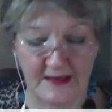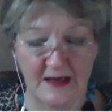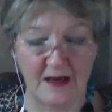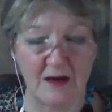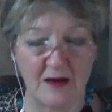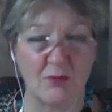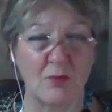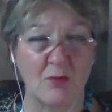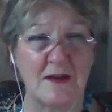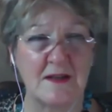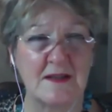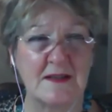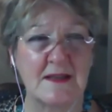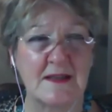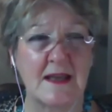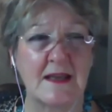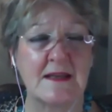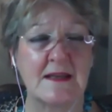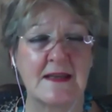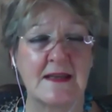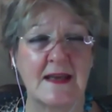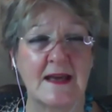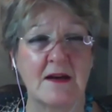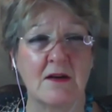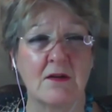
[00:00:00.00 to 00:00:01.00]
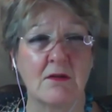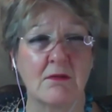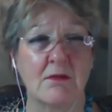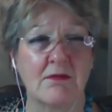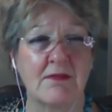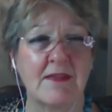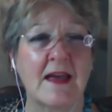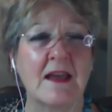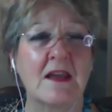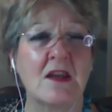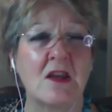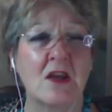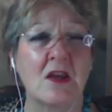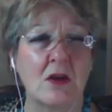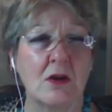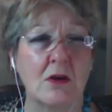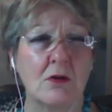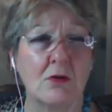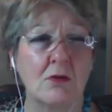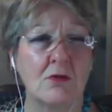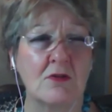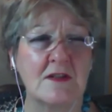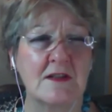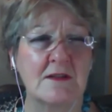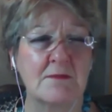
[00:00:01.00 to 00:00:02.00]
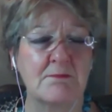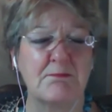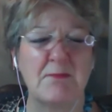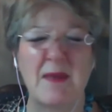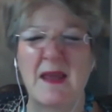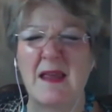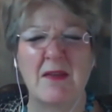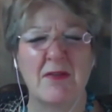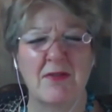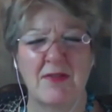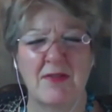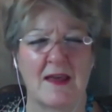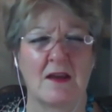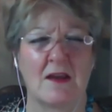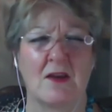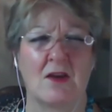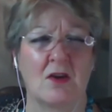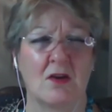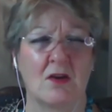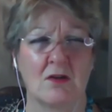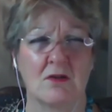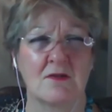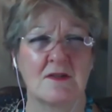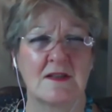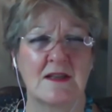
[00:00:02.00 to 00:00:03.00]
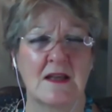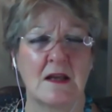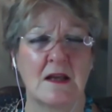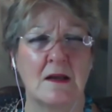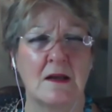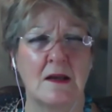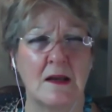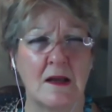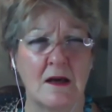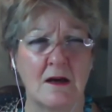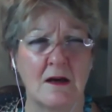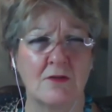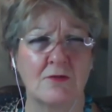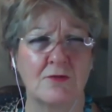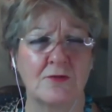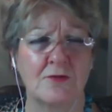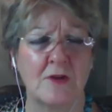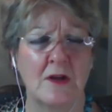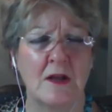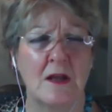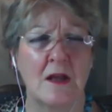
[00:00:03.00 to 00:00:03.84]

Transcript: and we send out thank yous, big thank yous, and love